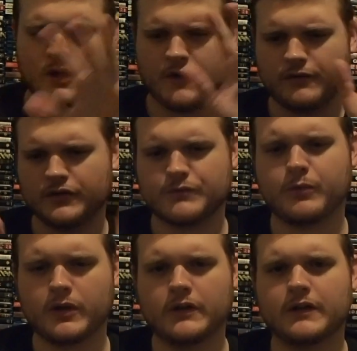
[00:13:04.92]
For
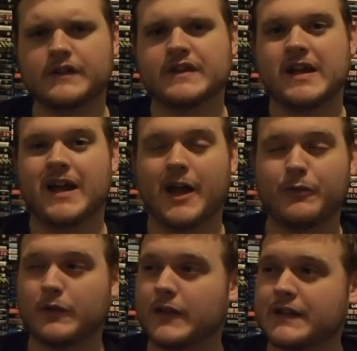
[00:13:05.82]
spoilers, I
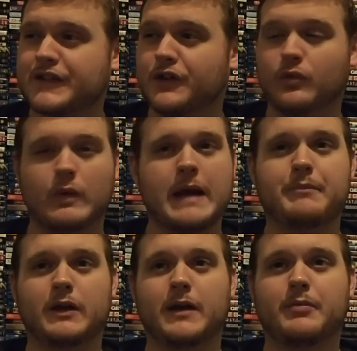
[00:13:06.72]
think that's going to wrap
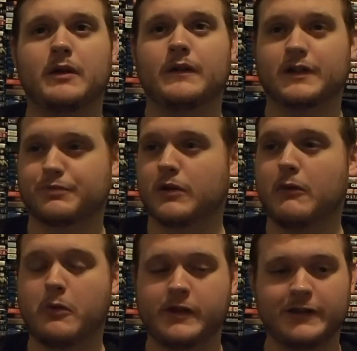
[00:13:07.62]
it up. There's
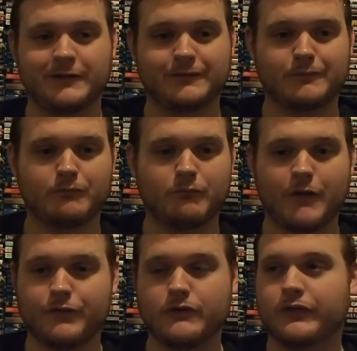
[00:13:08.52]
probably a
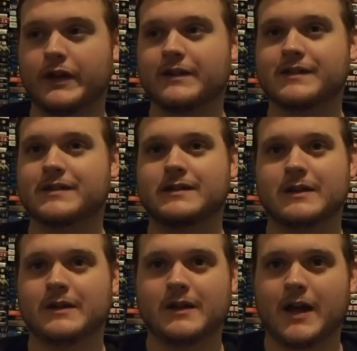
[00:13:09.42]
few things
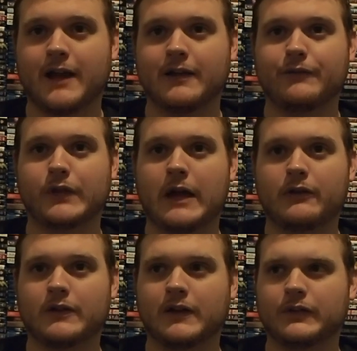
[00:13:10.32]
I left
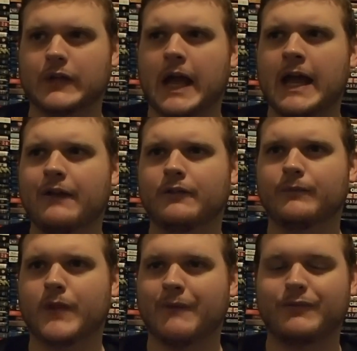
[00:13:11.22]
out, because I'm
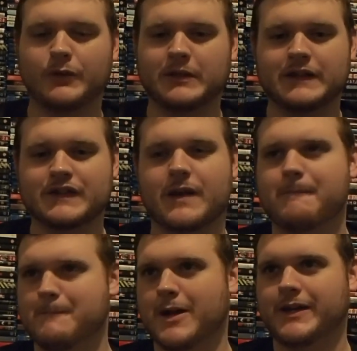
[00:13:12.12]
filming this
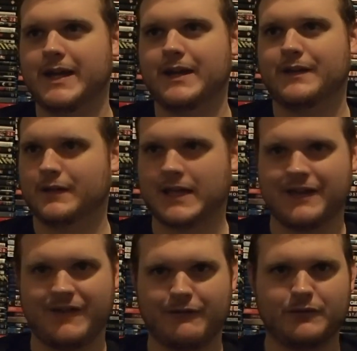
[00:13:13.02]
on Monday.
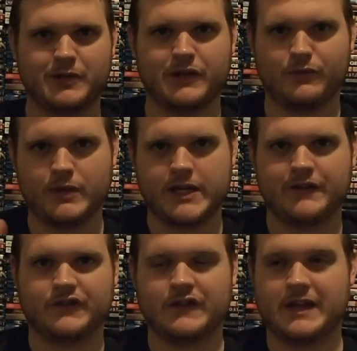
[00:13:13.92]
Gave everybody the weekend
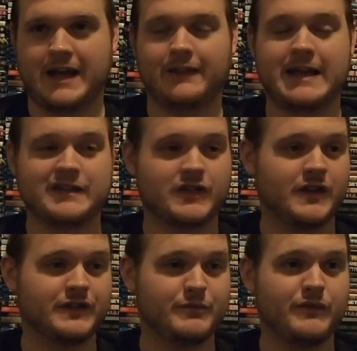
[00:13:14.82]
to see it. I last saw
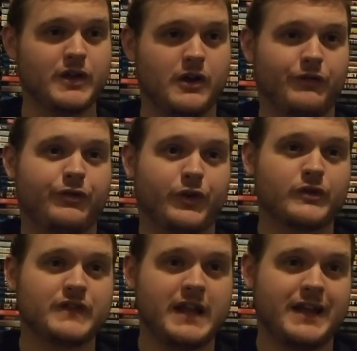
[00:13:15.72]
this movie on
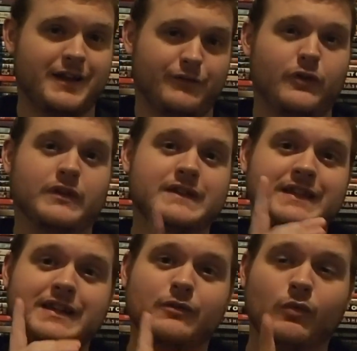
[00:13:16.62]
Thursday. I've only
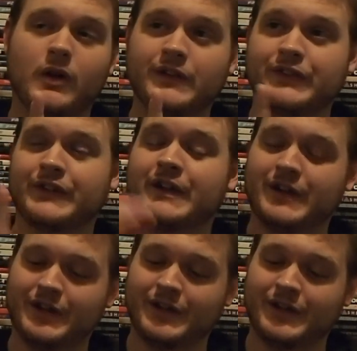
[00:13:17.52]
seen it once.